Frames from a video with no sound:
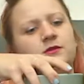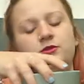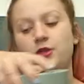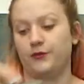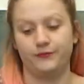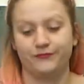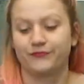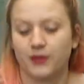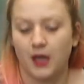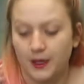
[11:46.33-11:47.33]
No,
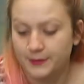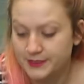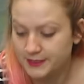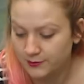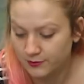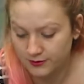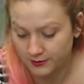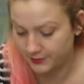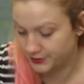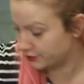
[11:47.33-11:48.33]
I'm gonna stick with the
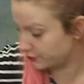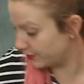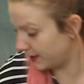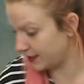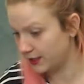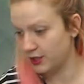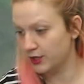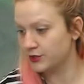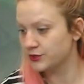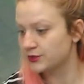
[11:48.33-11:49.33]
original plan.
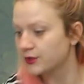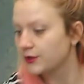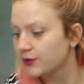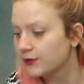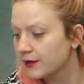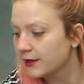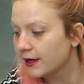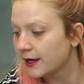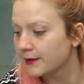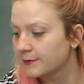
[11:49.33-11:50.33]
So
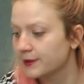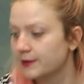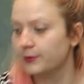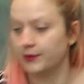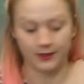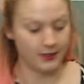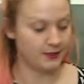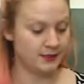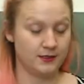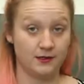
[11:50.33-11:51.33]
I'm gonna put it
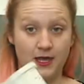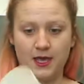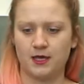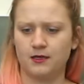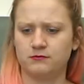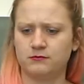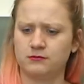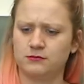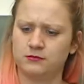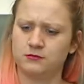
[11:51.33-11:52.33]
into a
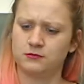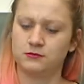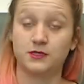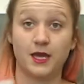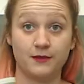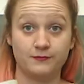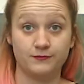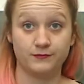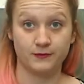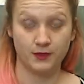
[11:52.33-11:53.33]
10
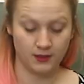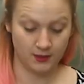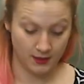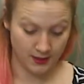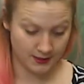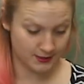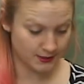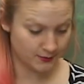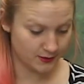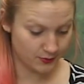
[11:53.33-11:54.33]

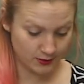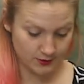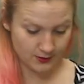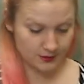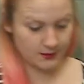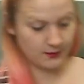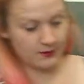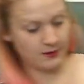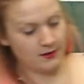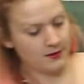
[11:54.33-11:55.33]
centimeter pot.
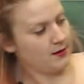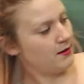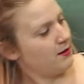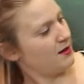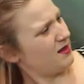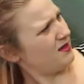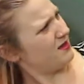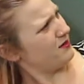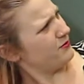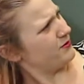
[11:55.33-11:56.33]
I think
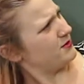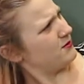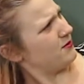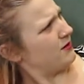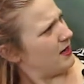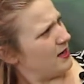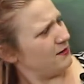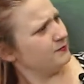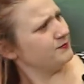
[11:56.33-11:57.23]
the roots are okay.